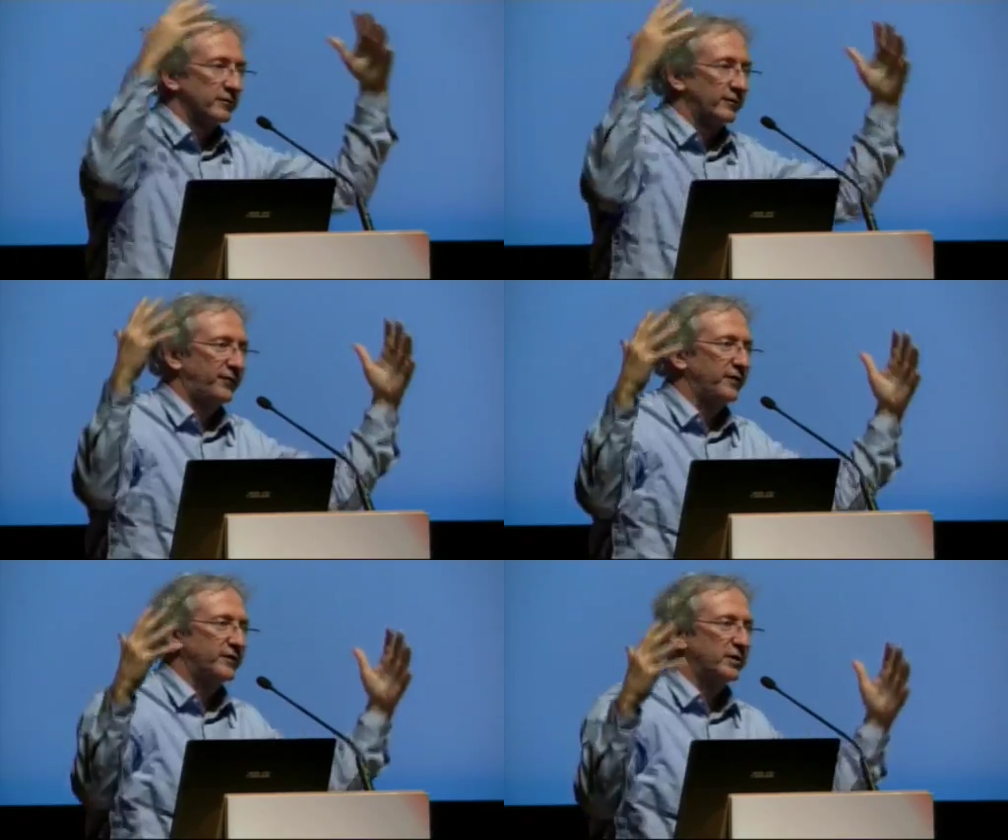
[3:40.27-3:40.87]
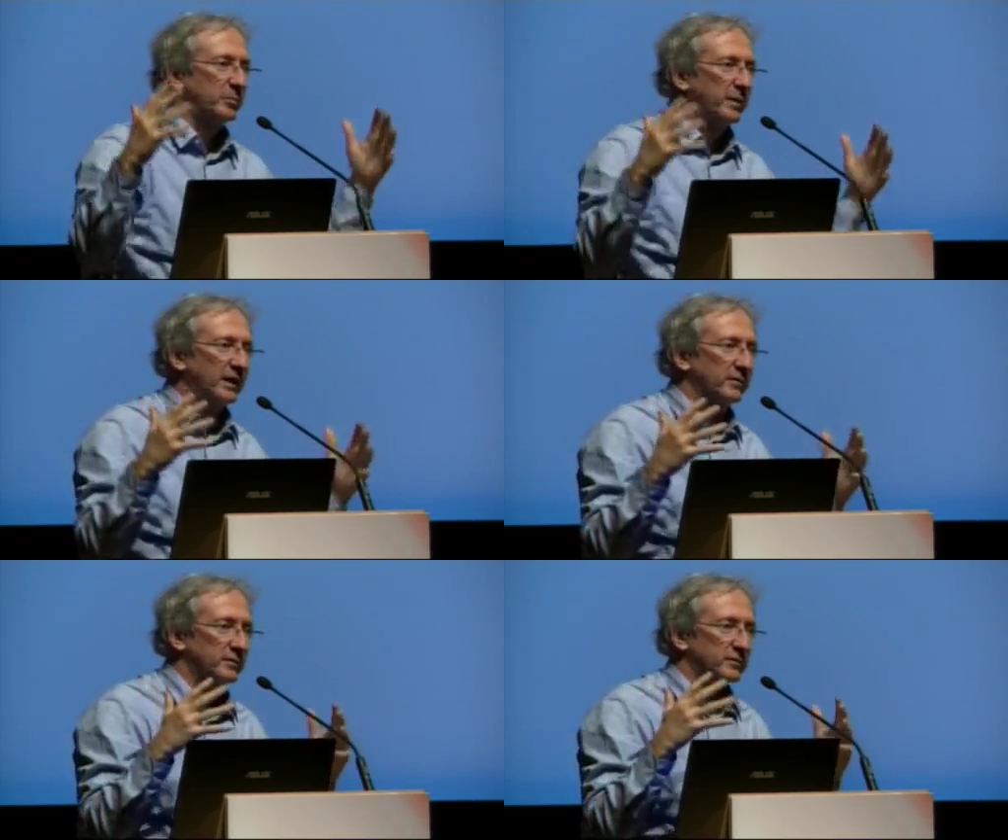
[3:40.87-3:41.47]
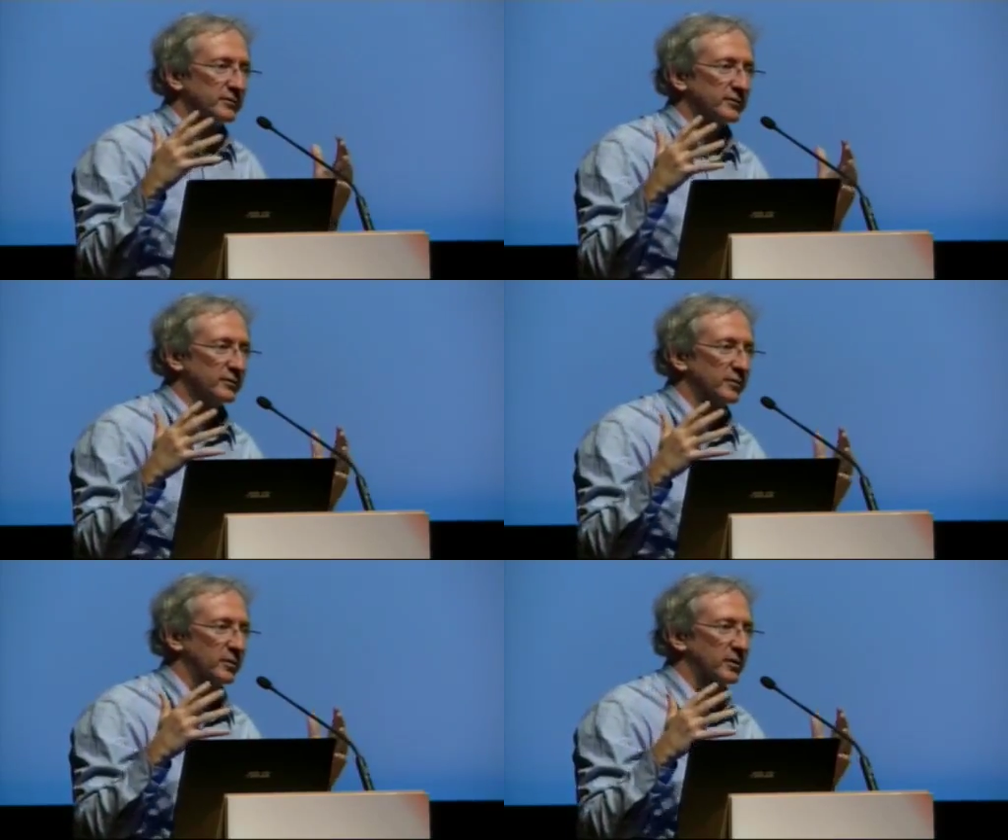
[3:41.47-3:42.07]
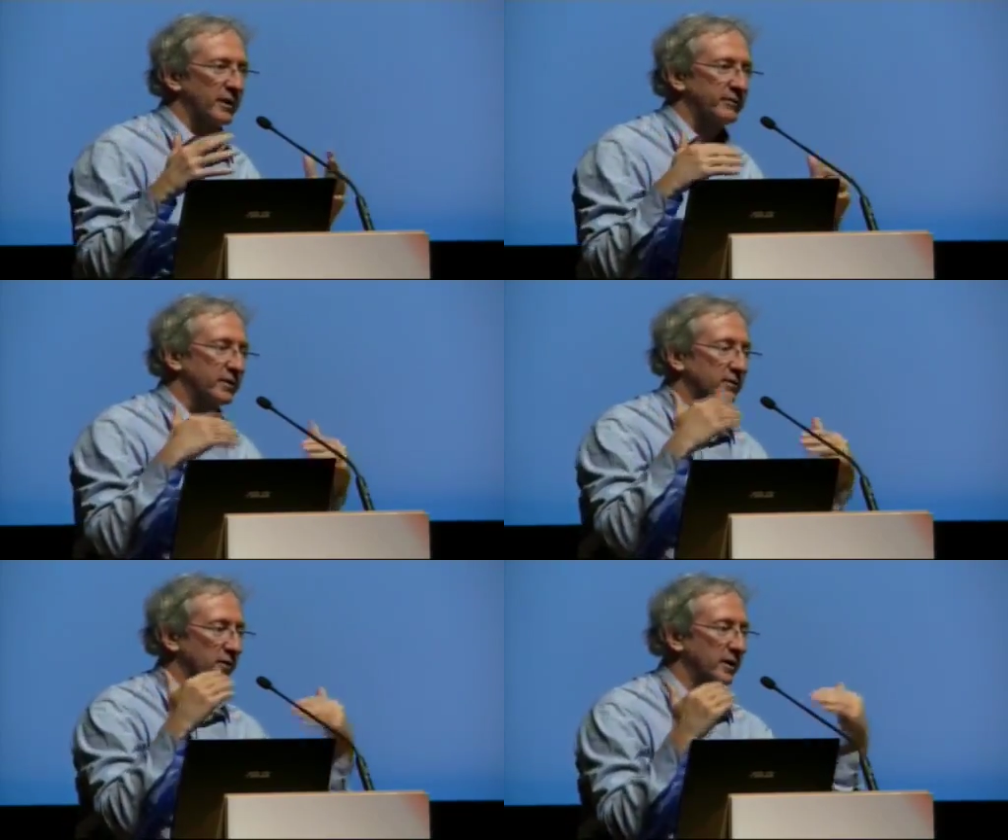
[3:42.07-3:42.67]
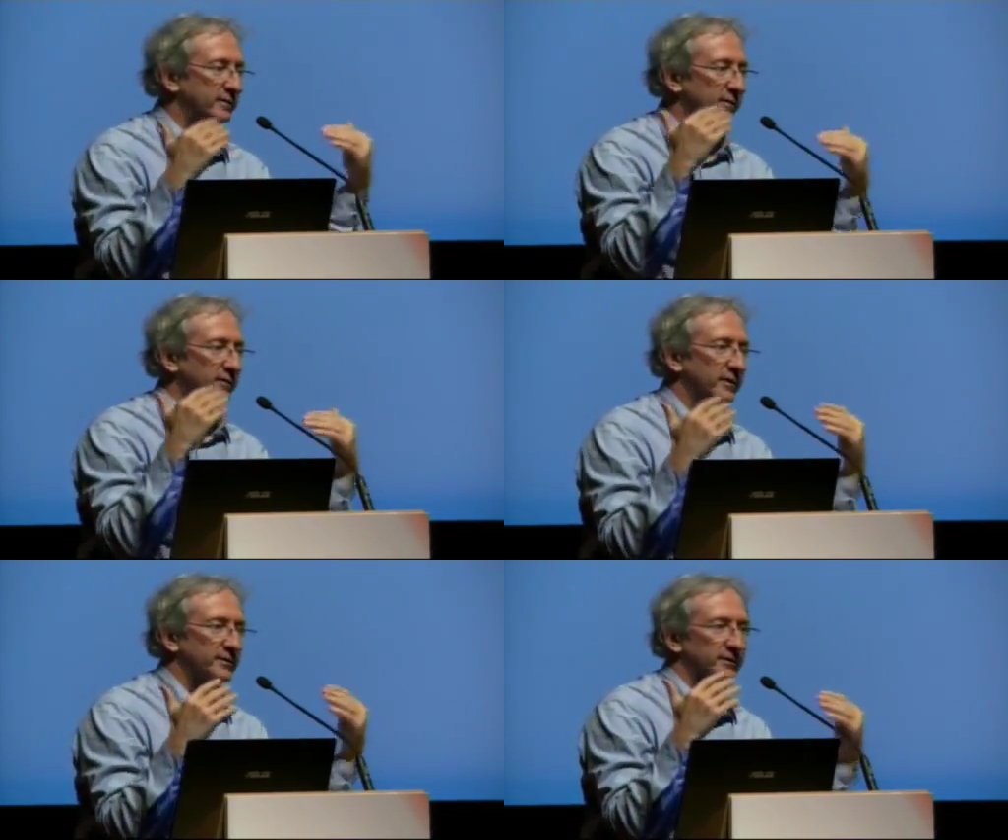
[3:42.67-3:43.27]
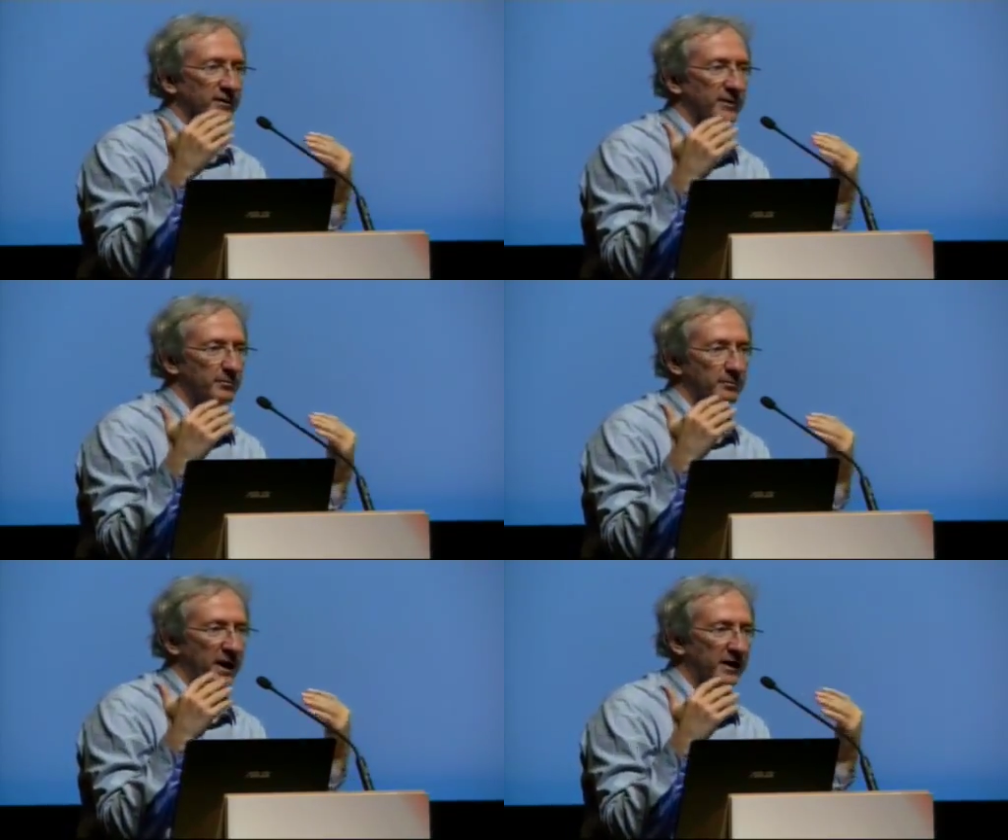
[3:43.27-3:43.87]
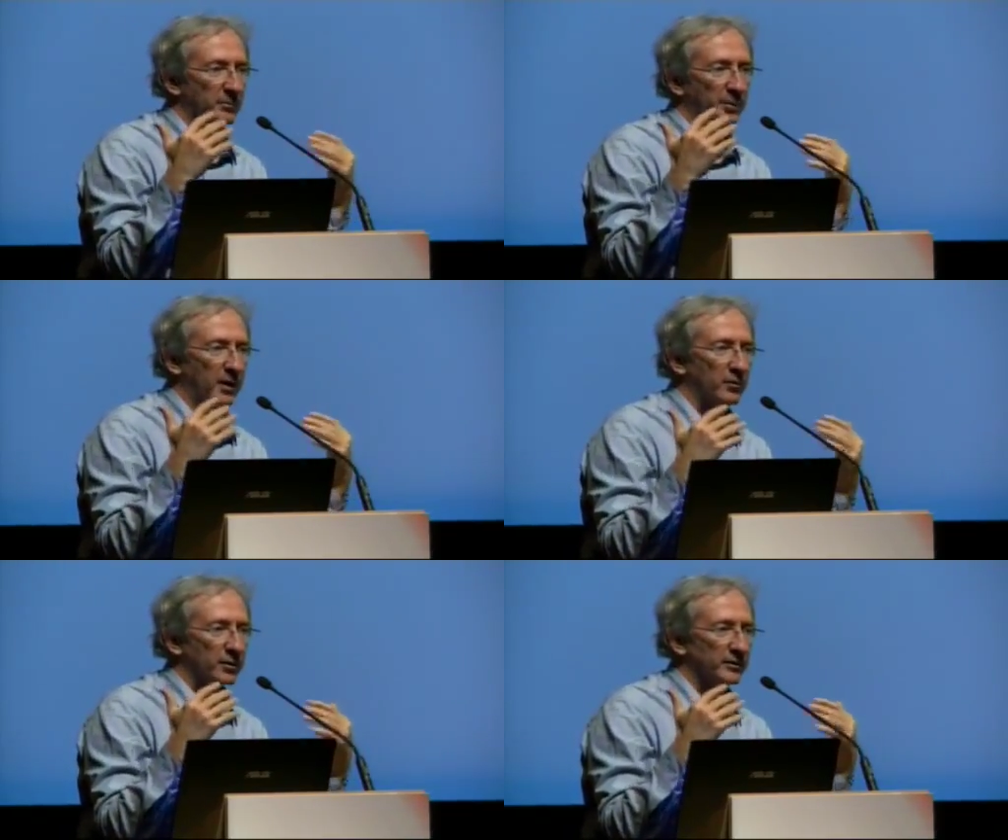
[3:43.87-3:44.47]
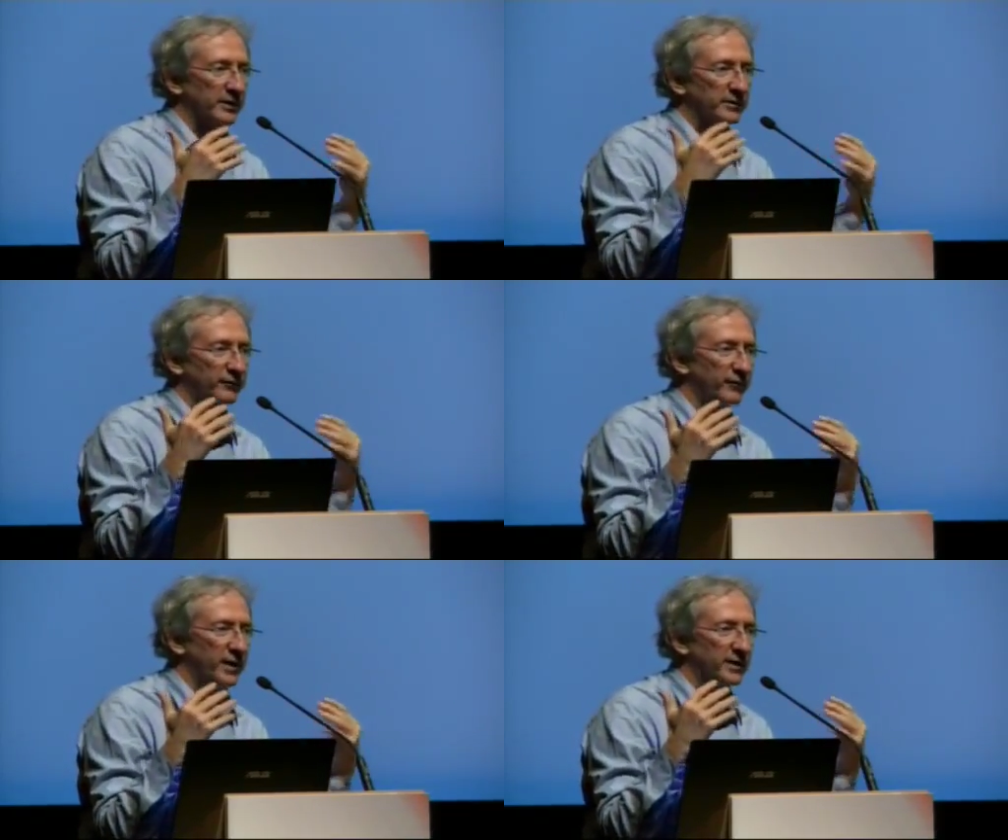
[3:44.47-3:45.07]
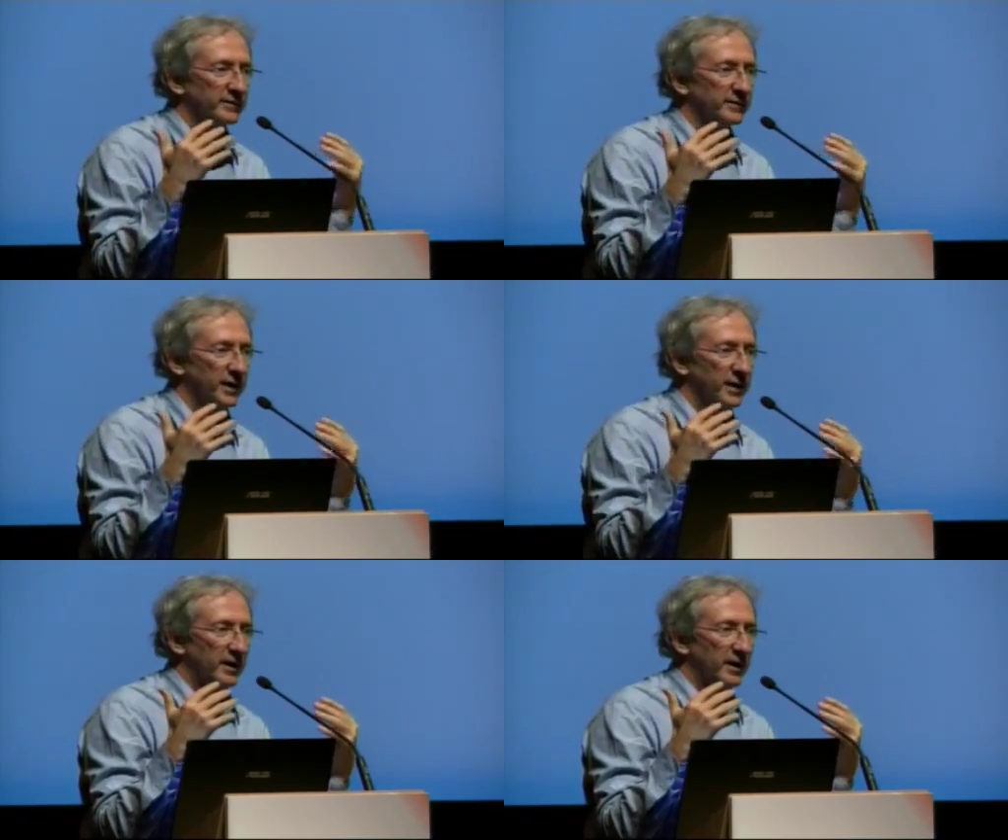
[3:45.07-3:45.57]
50 million consumers having relatively the same buying power than in France.